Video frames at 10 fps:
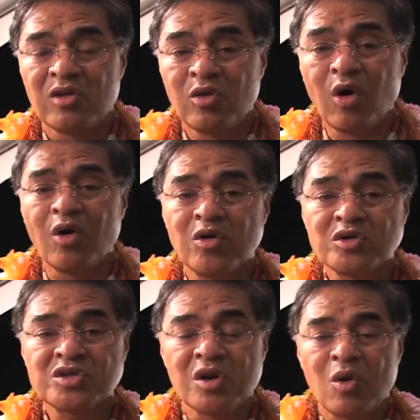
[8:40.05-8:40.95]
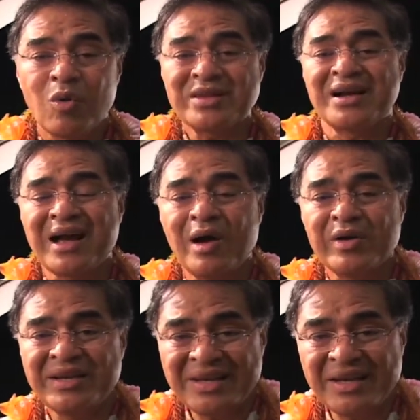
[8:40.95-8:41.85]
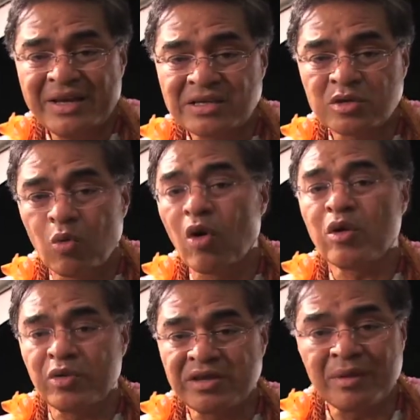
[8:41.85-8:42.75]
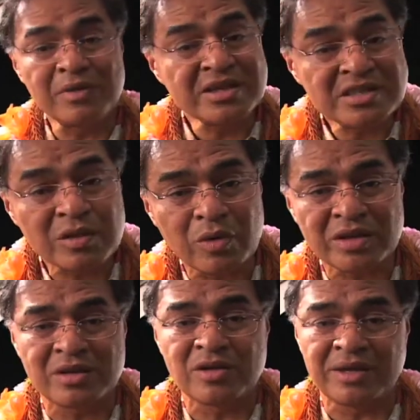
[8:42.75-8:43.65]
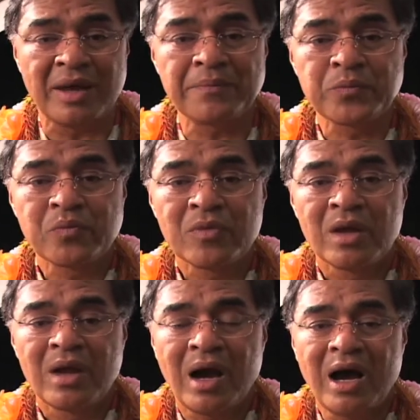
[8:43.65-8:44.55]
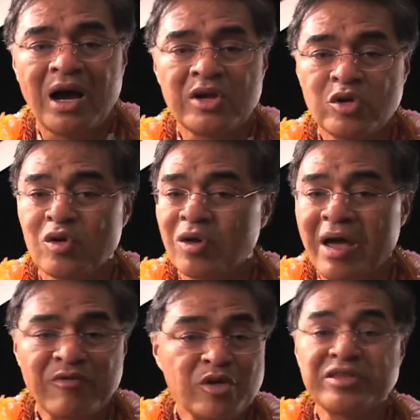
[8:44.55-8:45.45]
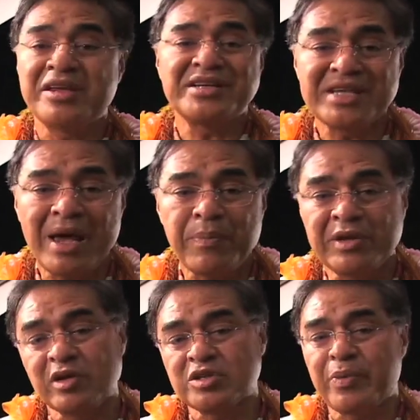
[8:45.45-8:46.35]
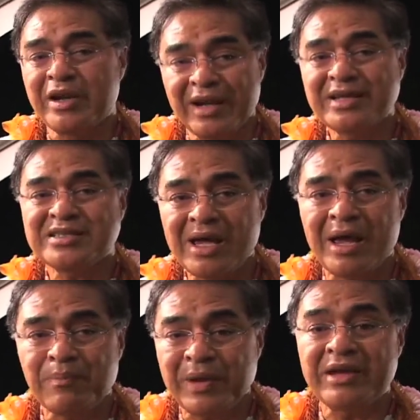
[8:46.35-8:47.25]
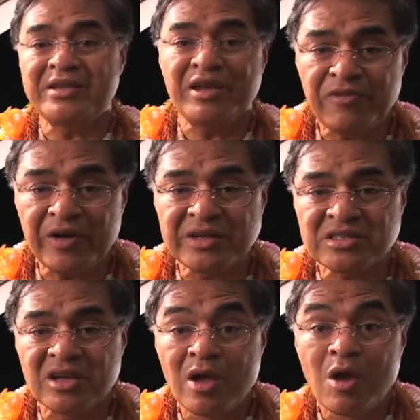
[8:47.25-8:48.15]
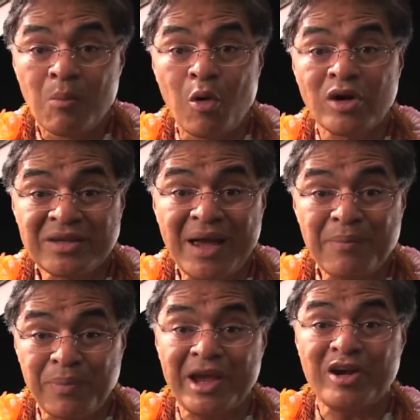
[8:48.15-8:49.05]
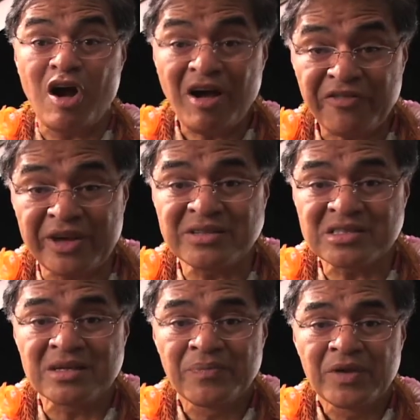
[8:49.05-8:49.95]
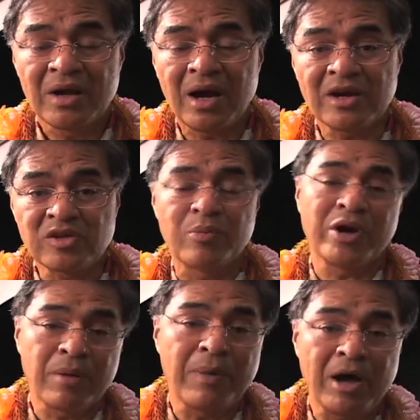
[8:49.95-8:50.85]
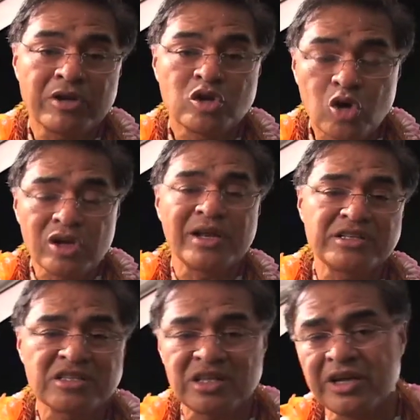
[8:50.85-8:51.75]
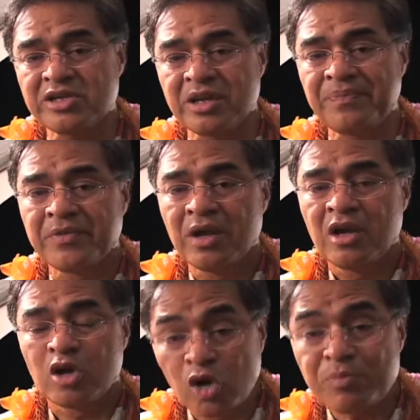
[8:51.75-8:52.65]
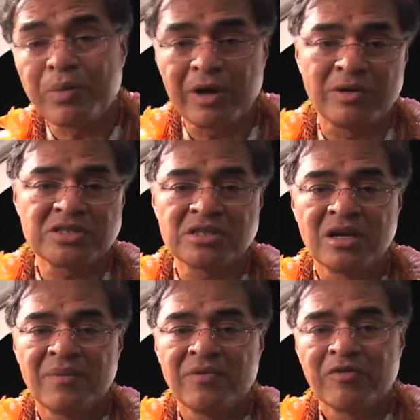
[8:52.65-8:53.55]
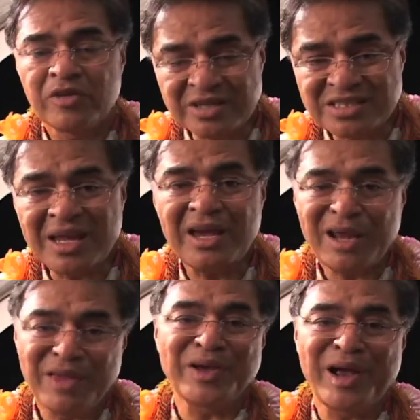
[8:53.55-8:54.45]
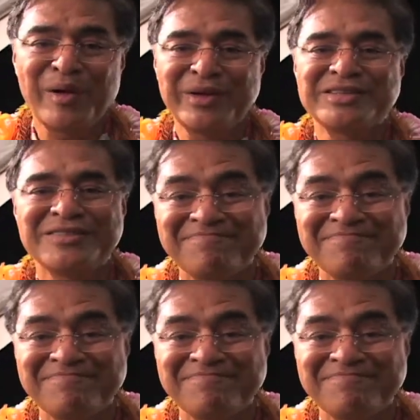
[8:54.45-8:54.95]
knows what the county needs, work with them, listen to them. You'll have good things happen. They'll spend less time playing defense, more time playing offense to bring about good legislation, good bills for the state and the counties.